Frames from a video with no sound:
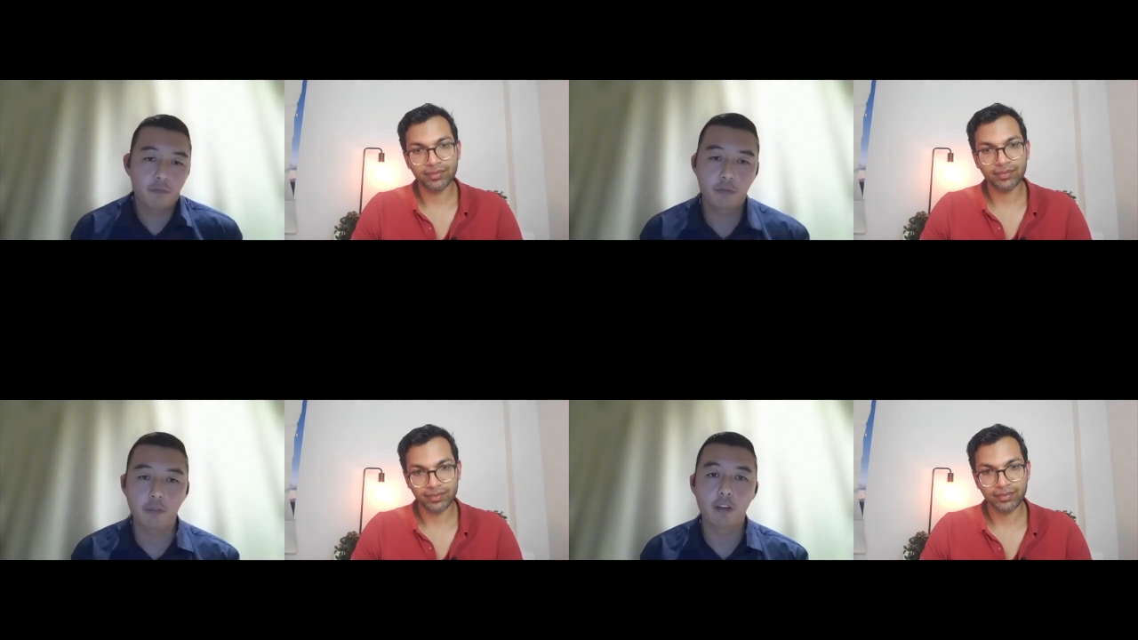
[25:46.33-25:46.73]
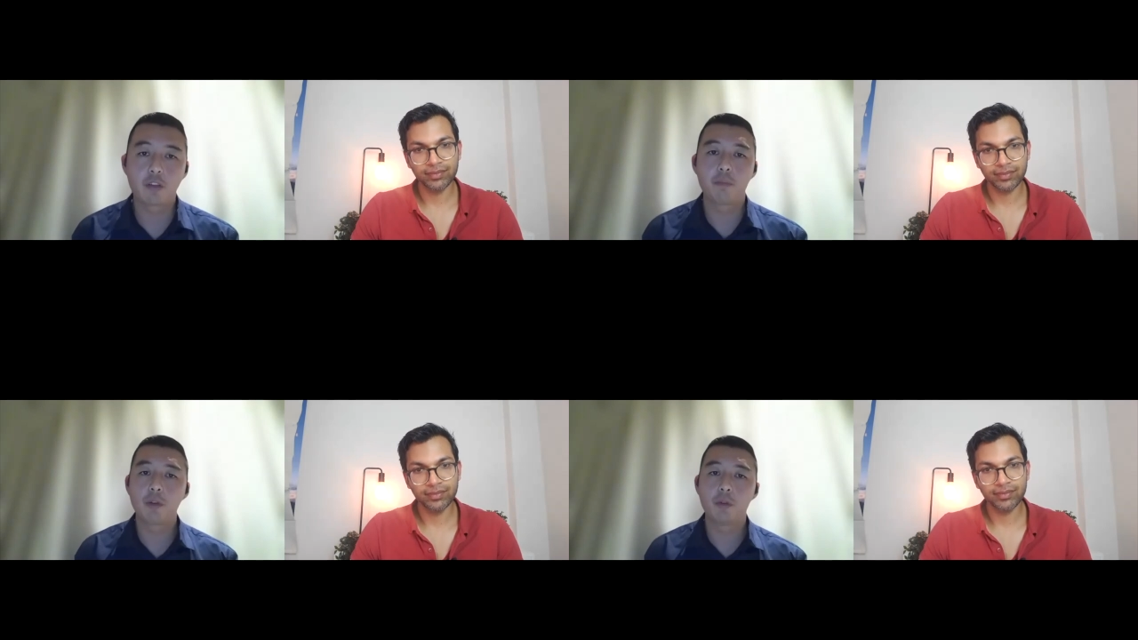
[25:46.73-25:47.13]
Speaker 1: five
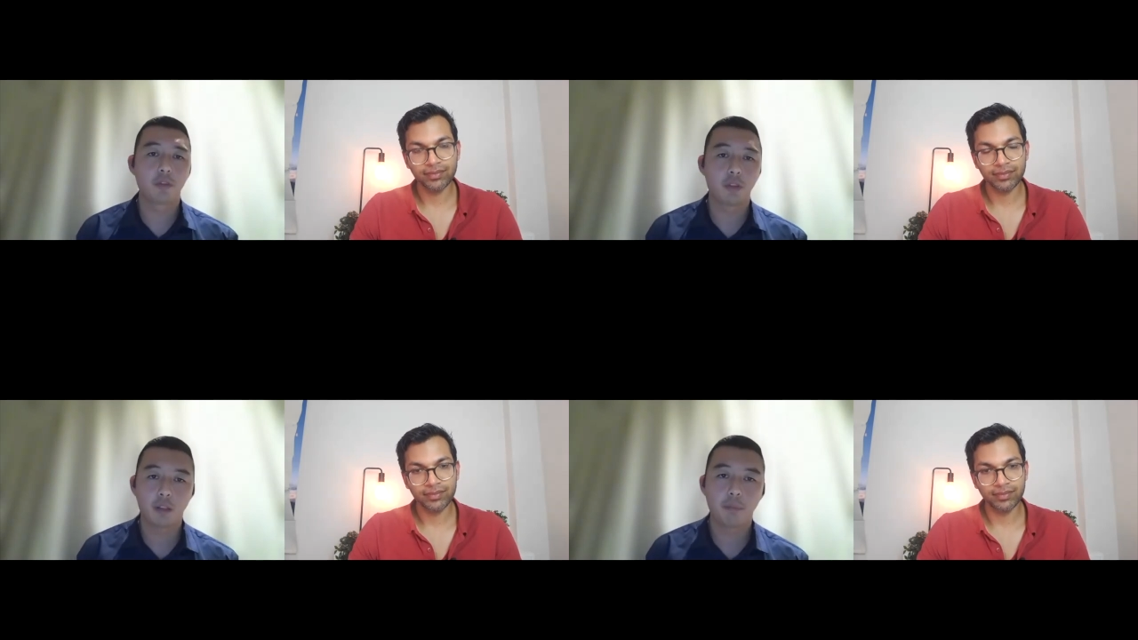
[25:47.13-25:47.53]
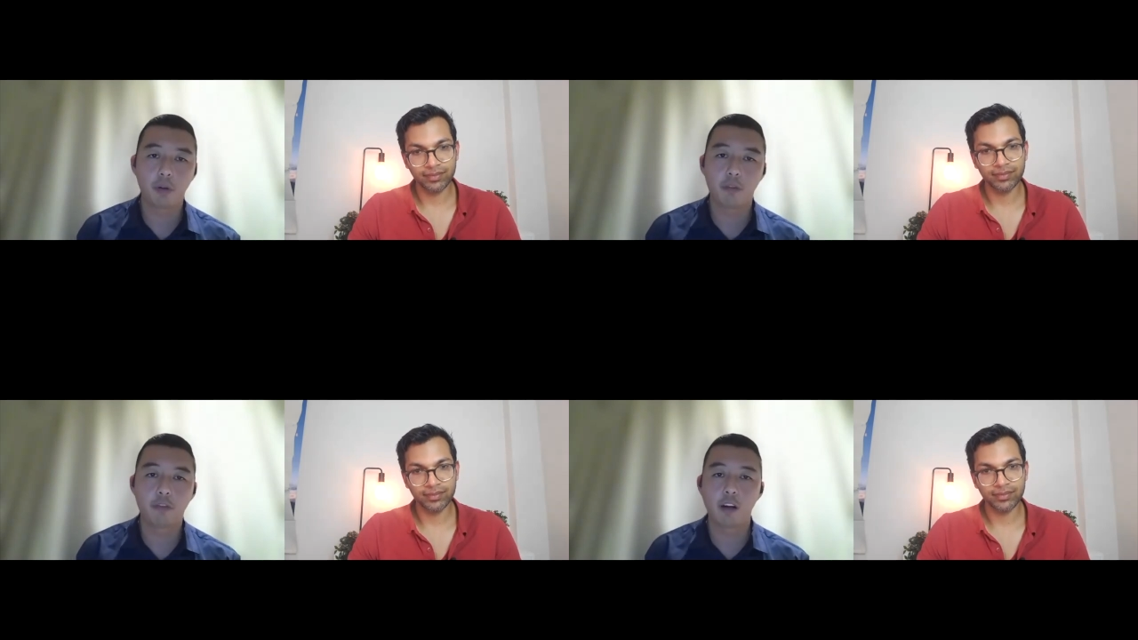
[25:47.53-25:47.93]
hundred mils, zero
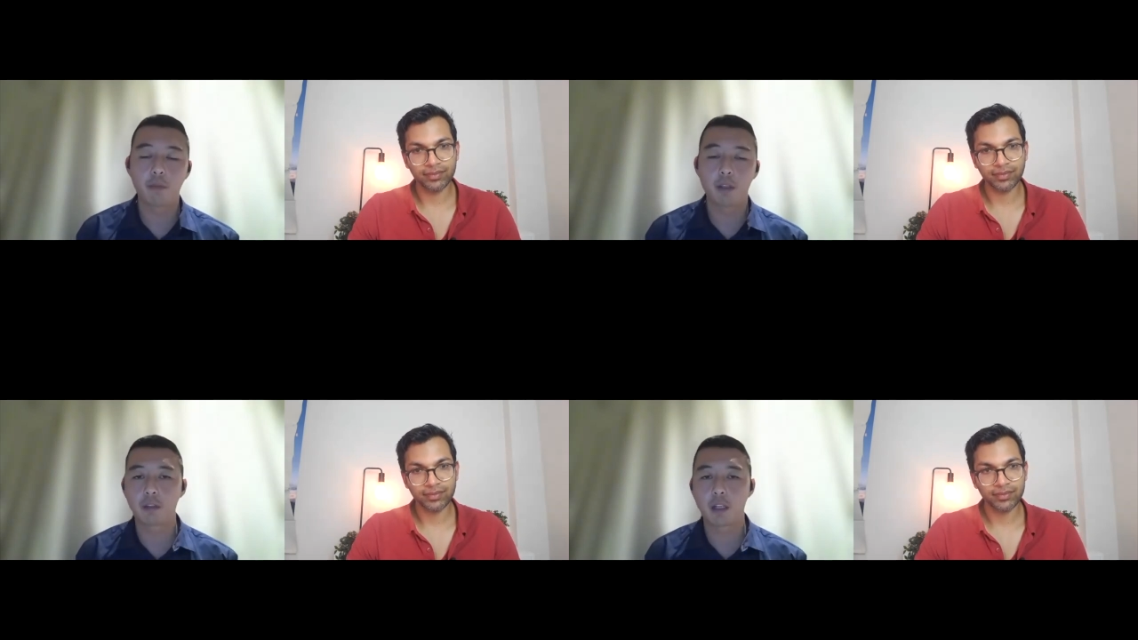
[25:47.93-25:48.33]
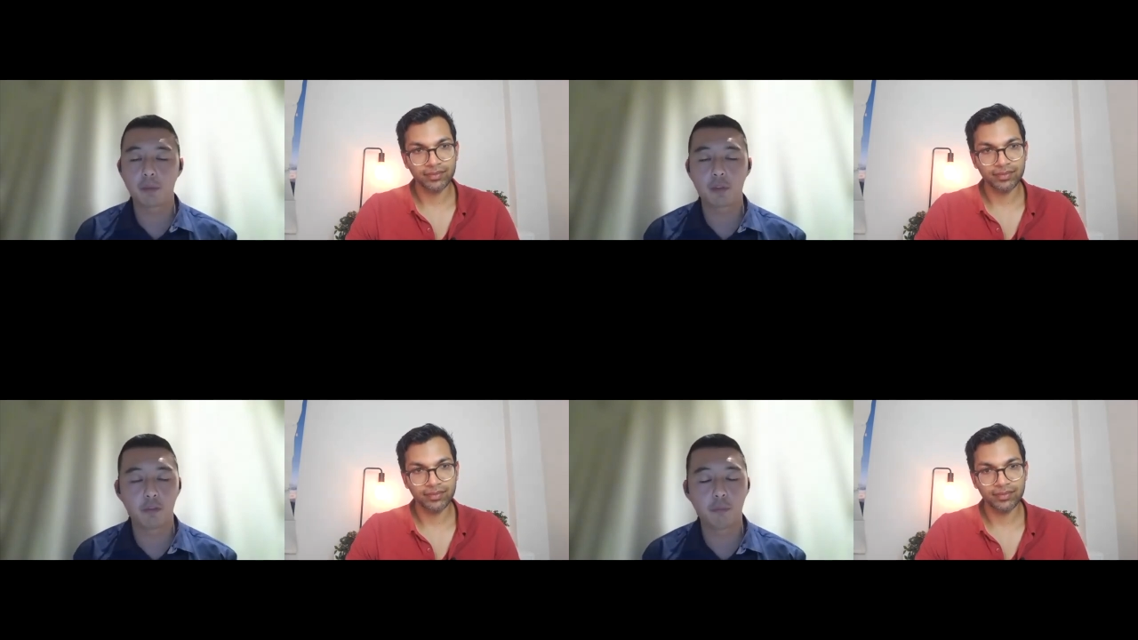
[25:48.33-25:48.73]
point five
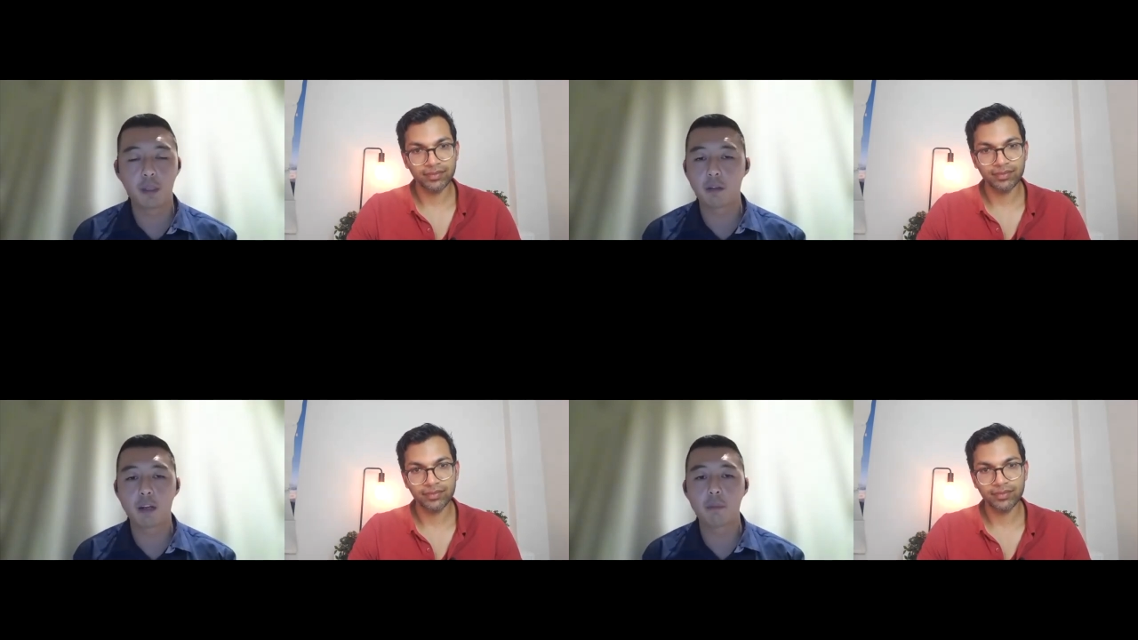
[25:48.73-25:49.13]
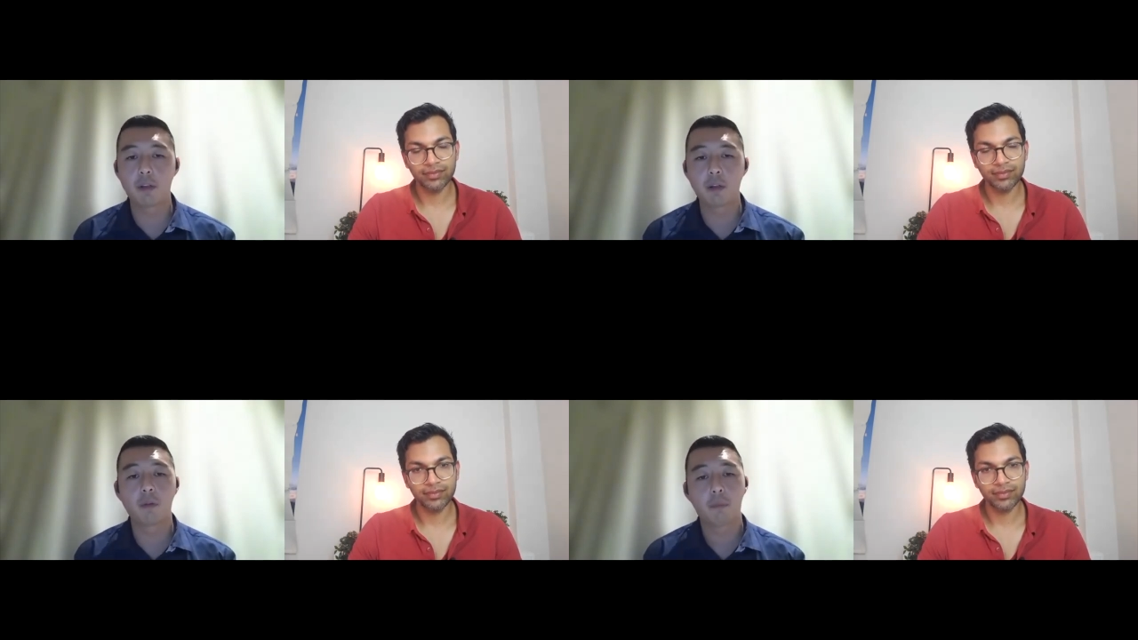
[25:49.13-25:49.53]
milligrams of
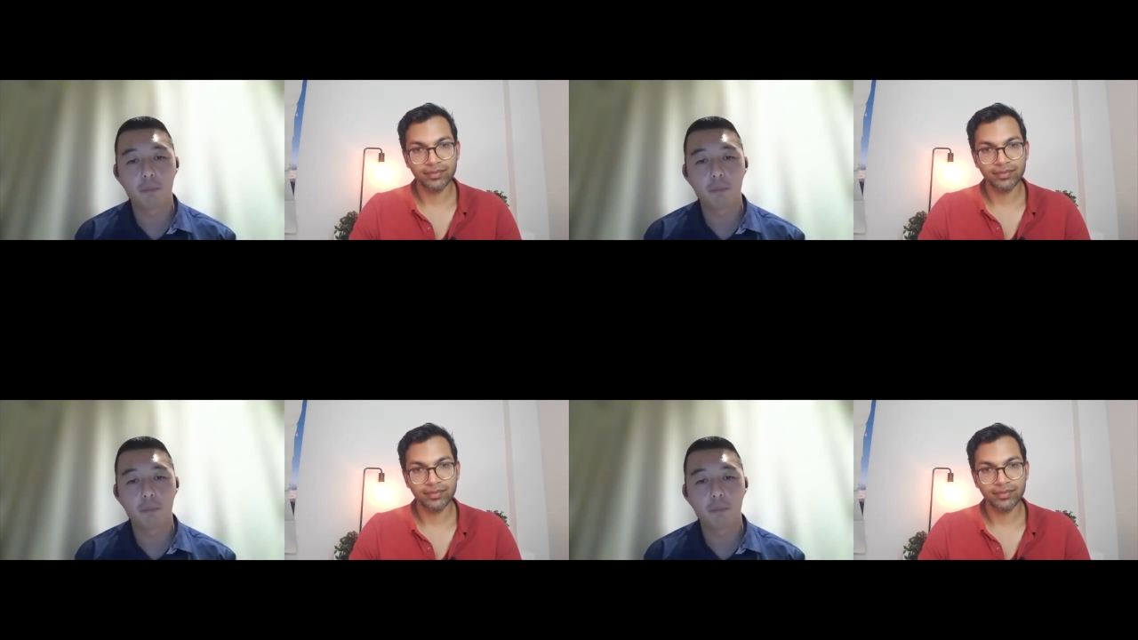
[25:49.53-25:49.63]
metaraminol.